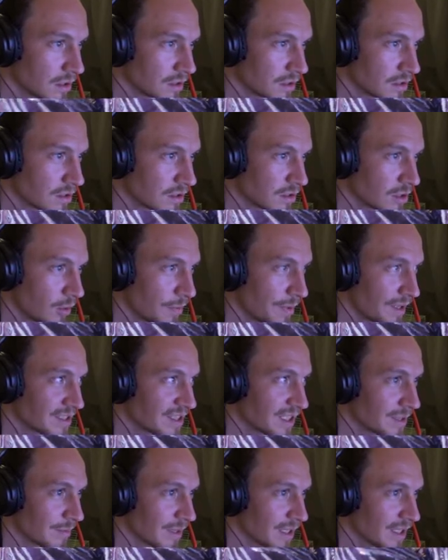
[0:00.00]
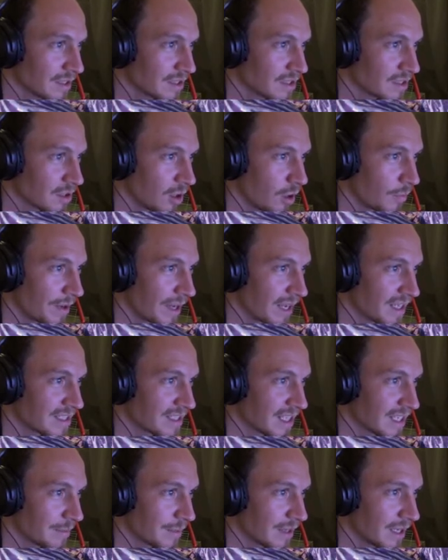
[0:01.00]
Stop
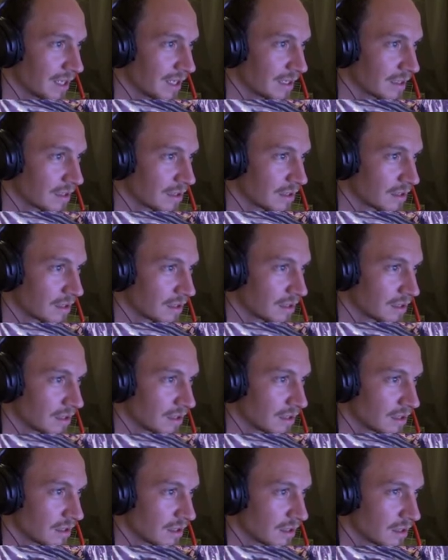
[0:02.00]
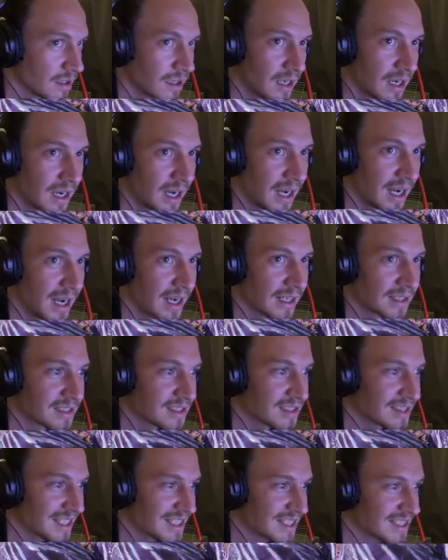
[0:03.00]
hitting me. Aha,
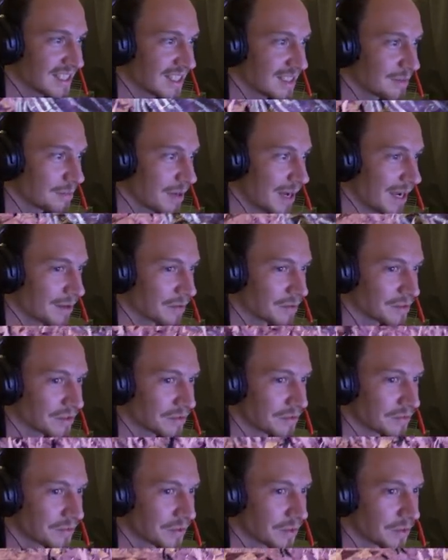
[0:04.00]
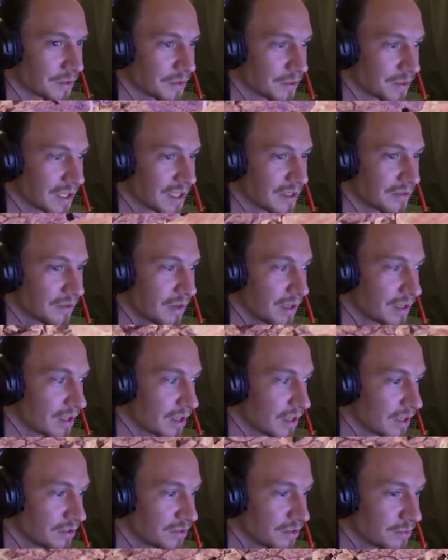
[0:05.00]
16 pounds of food. Do I need to find
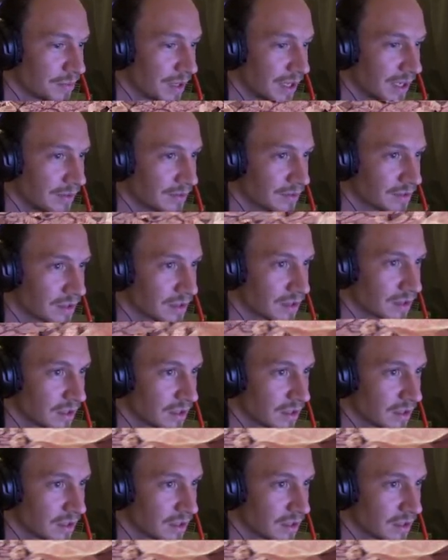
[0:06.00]
100 pounds?